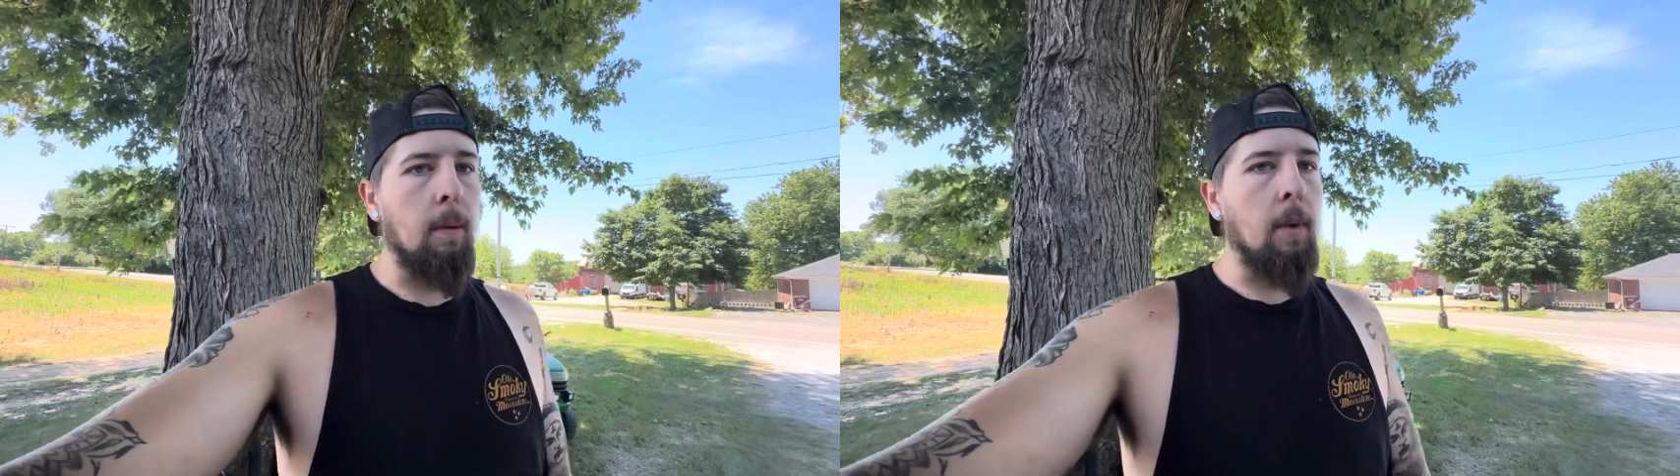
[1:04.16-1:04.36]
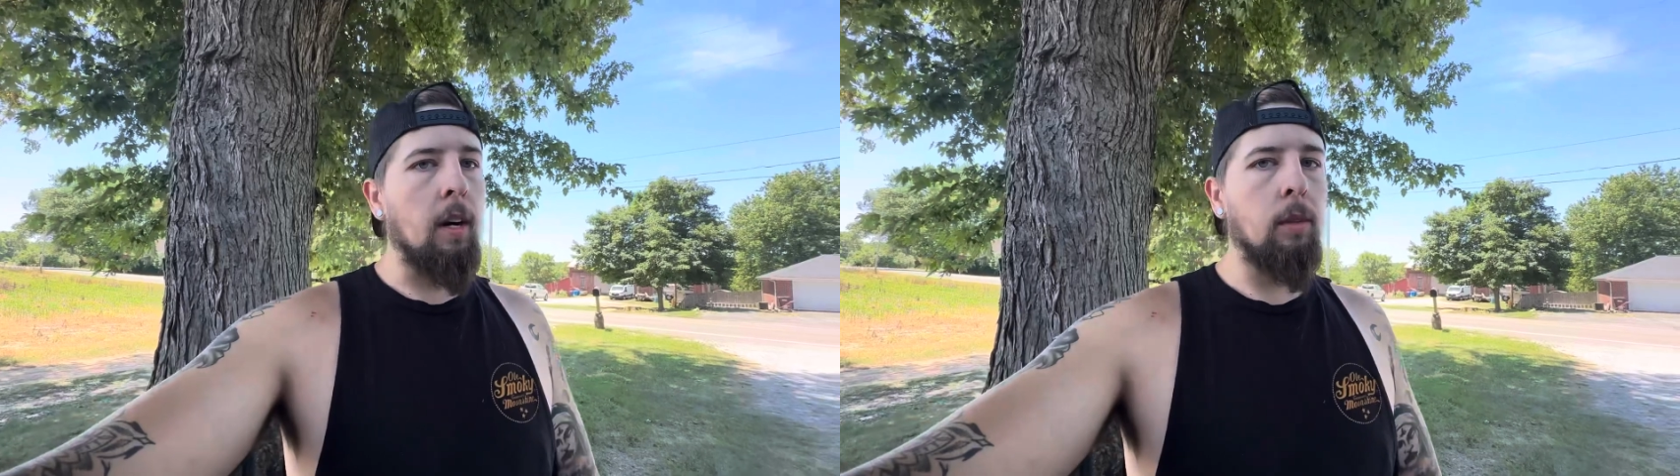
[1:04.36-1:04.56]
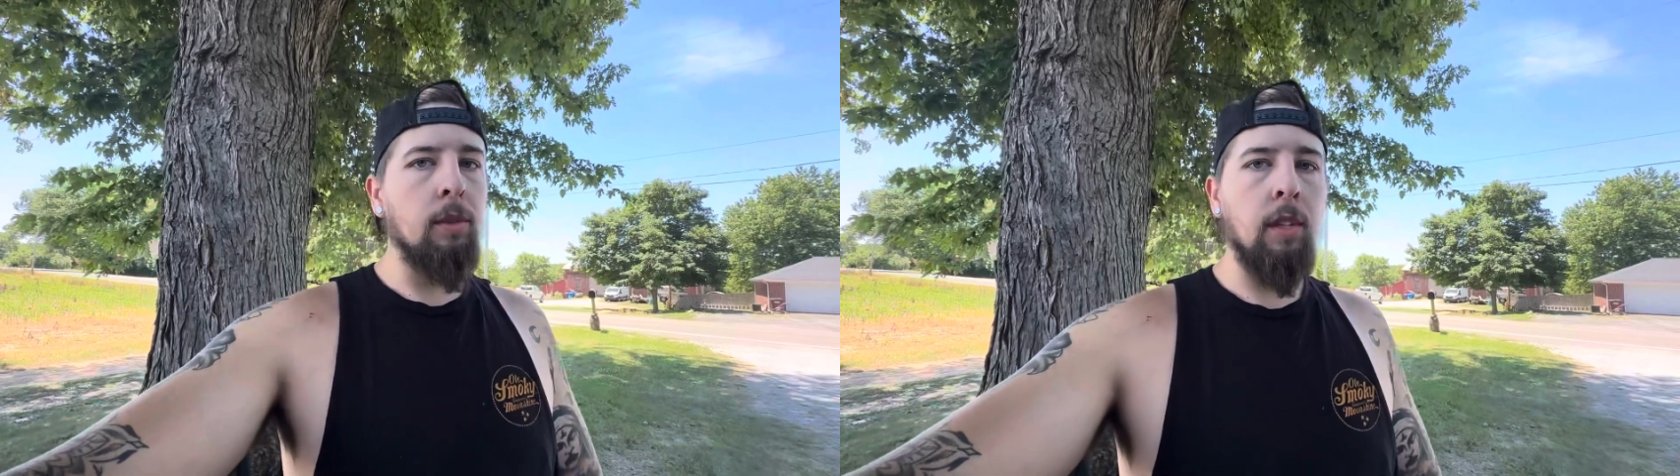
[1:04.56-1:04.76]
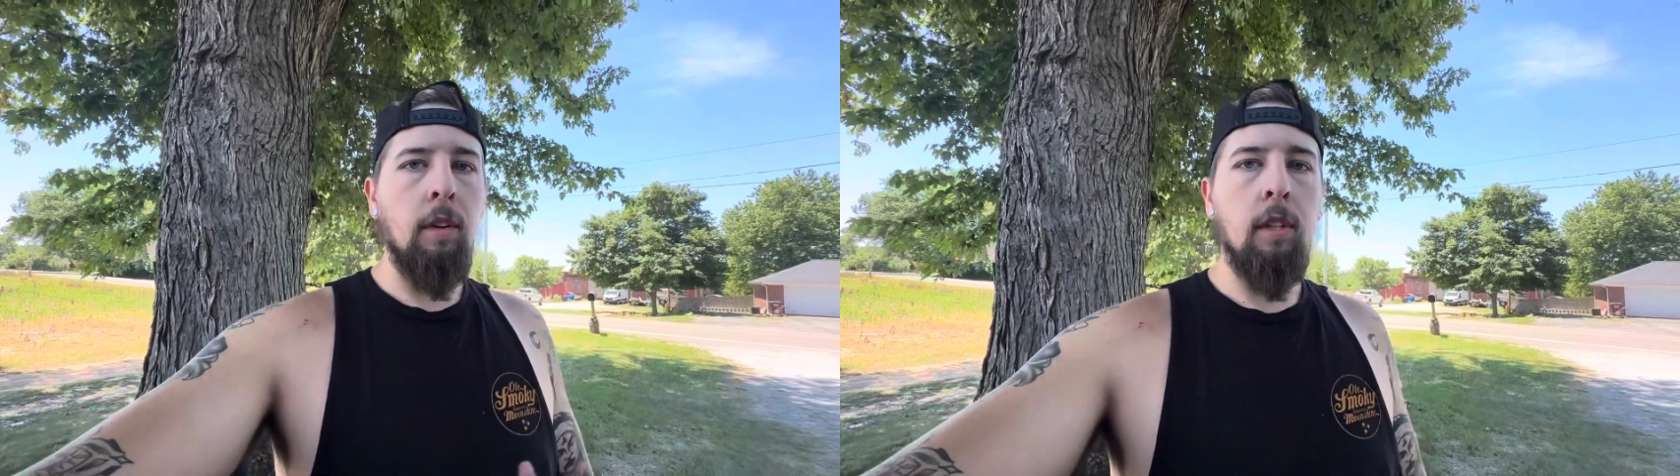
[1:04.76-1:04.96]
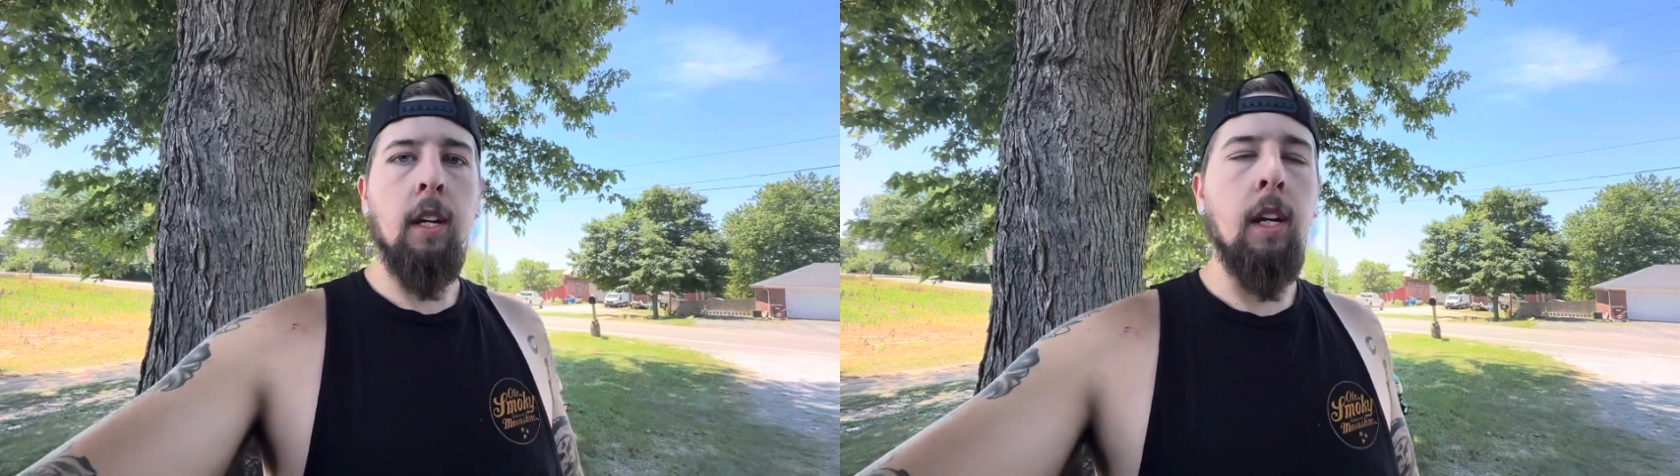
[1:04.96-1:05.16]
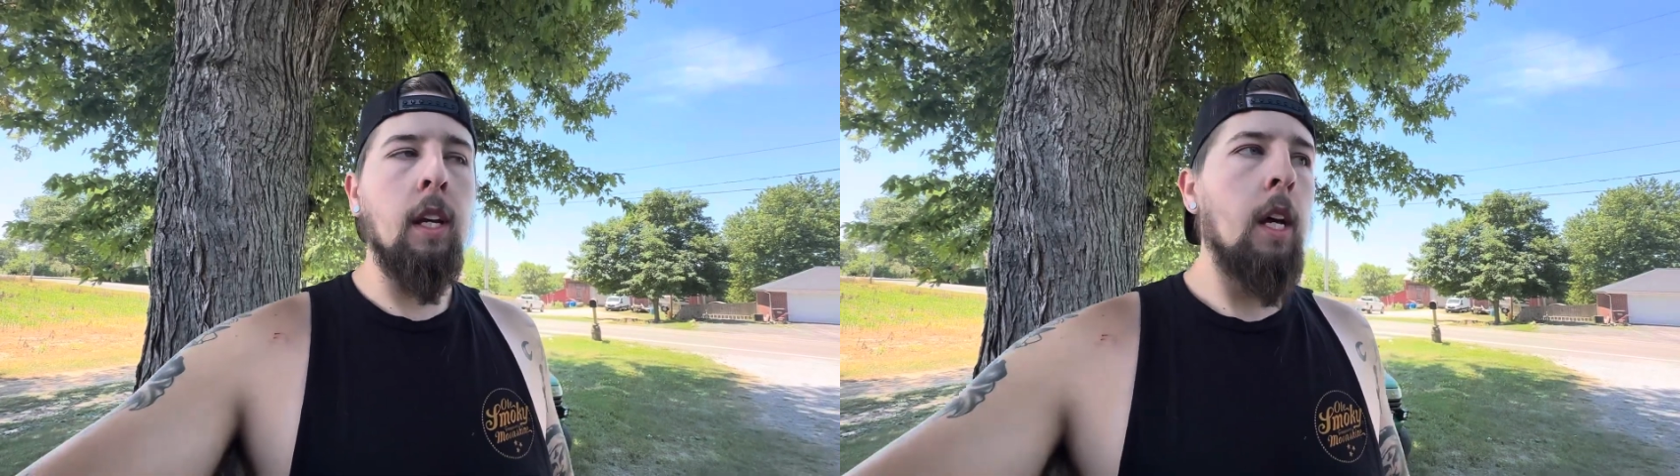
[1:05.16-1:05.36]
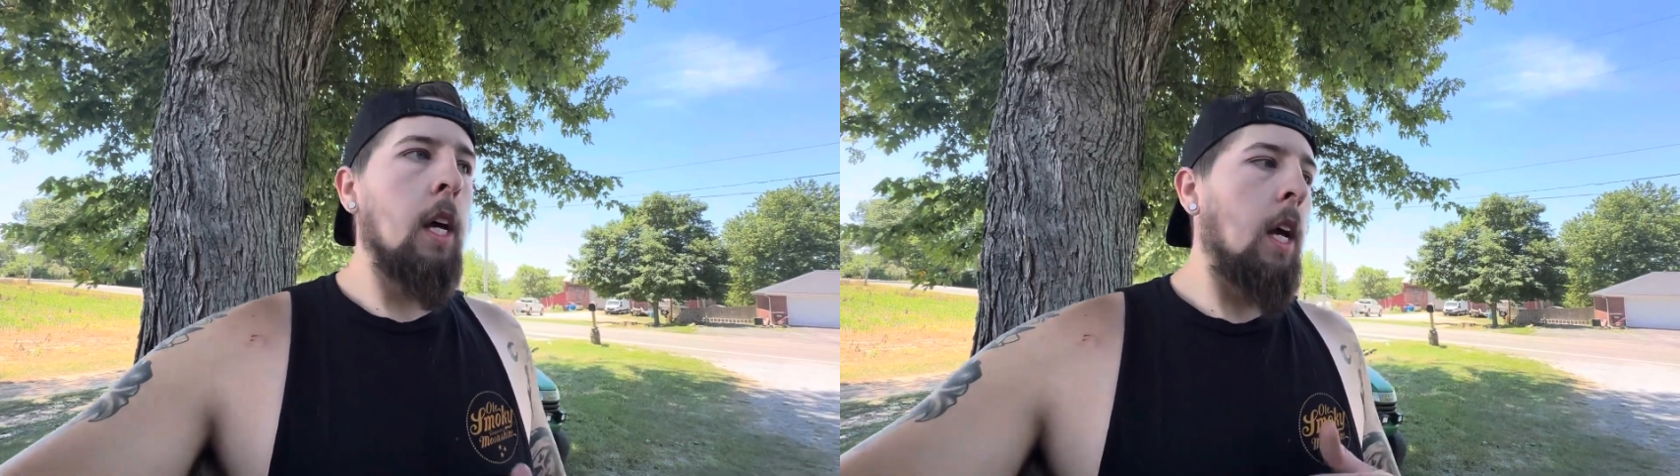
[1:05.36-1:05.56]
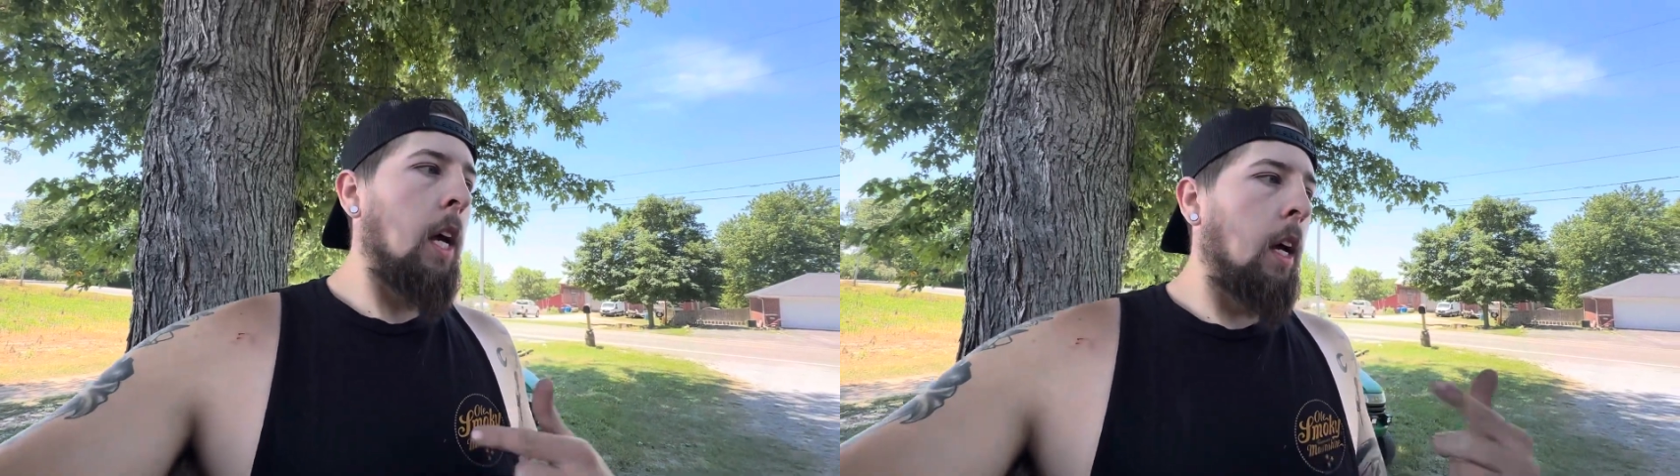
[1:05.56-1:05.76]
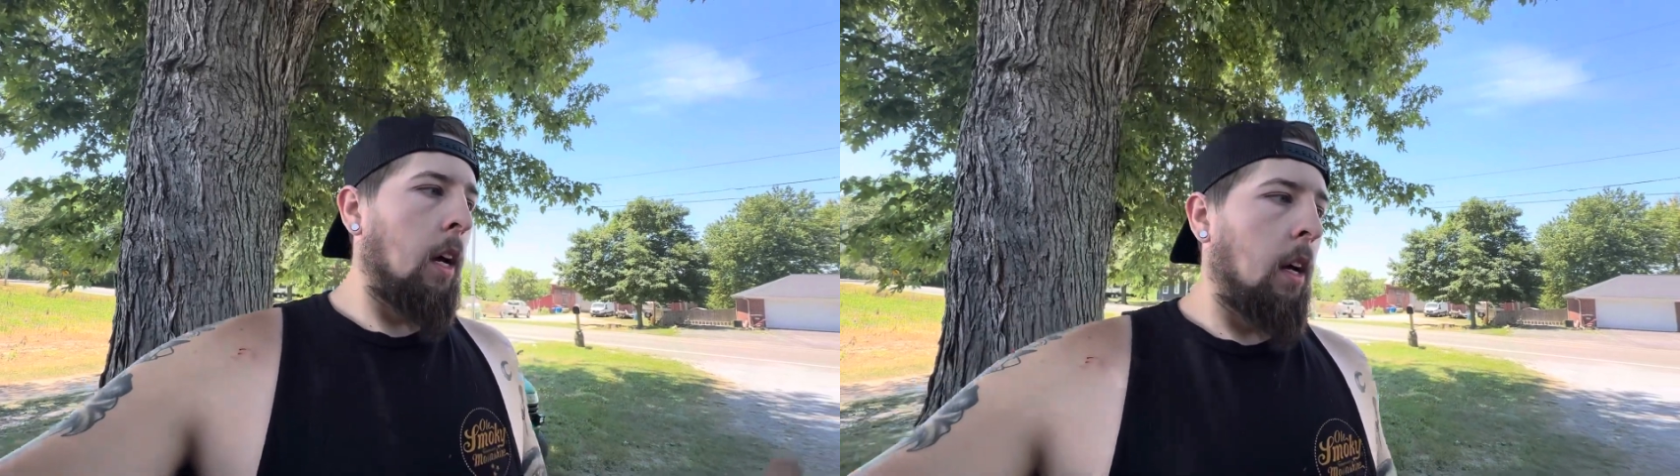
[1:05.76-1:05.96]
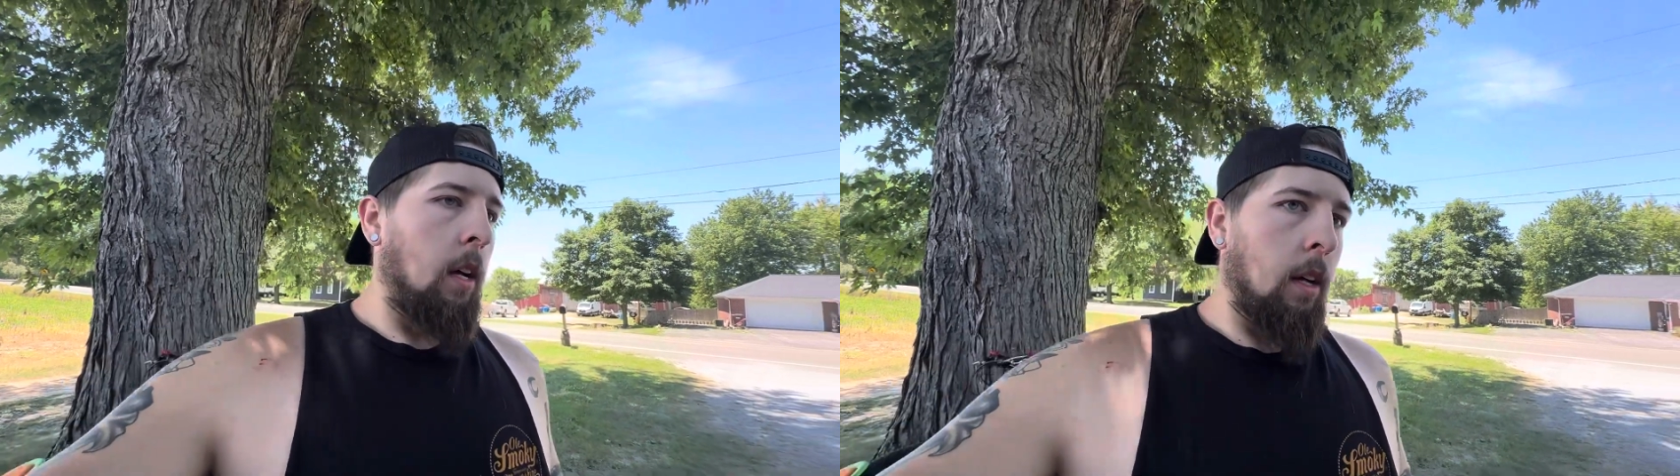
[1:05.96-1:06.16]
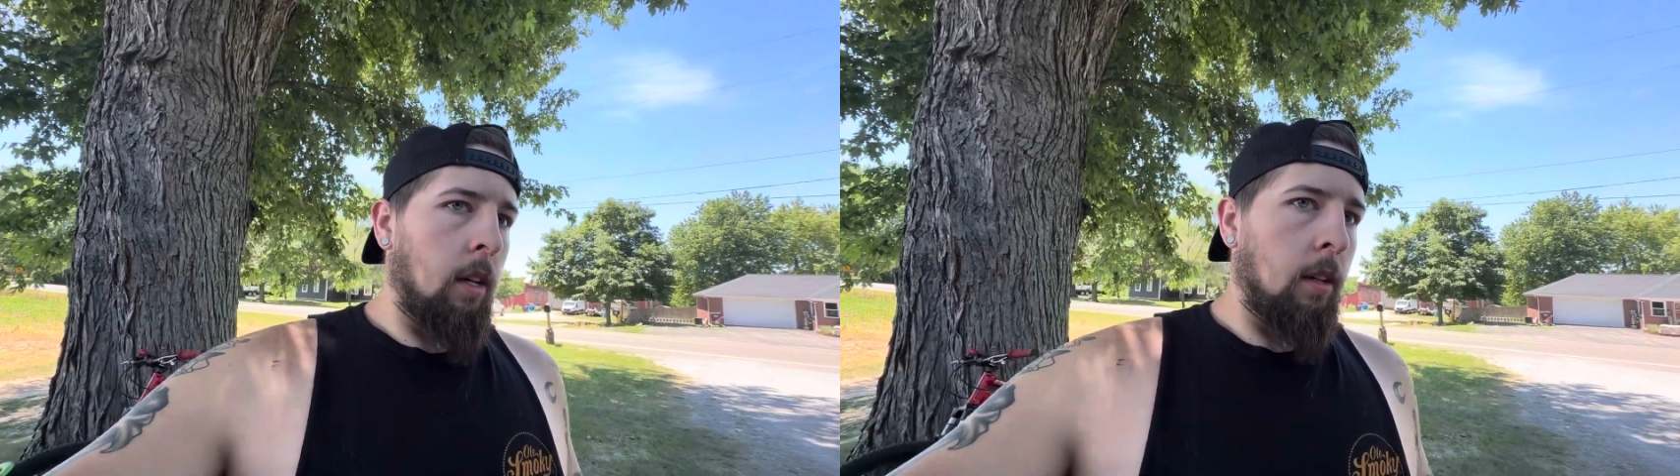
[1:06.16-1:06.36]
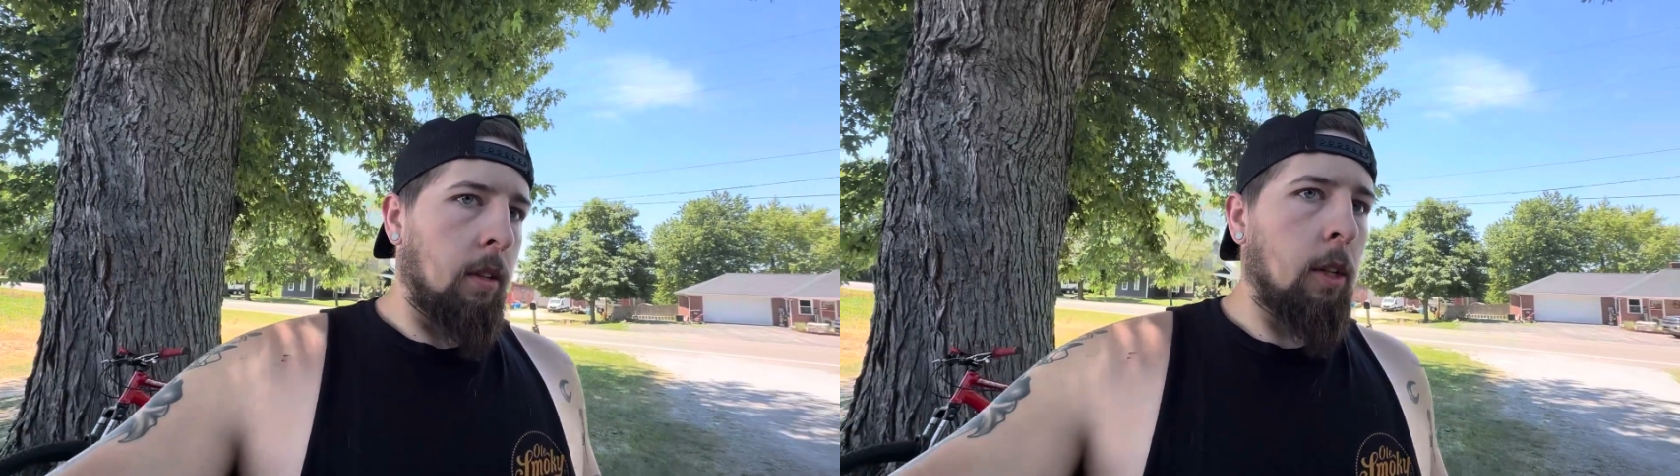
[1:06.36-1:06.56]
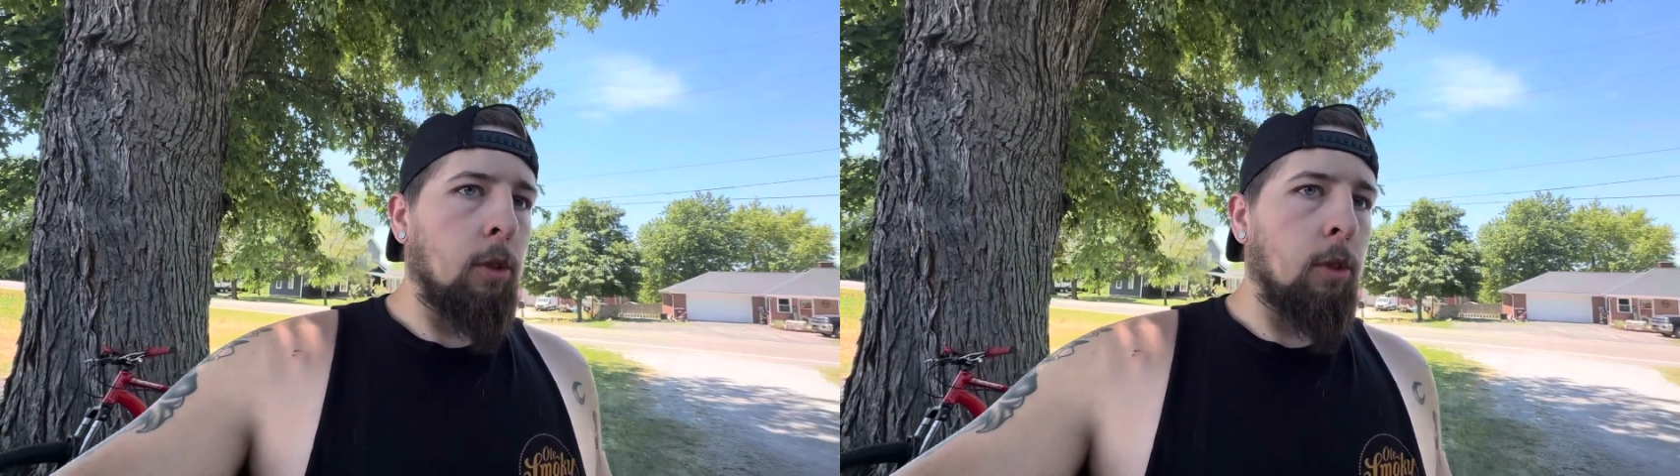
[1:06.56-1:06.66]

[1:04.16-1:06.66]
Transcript: knuckles and everything. Those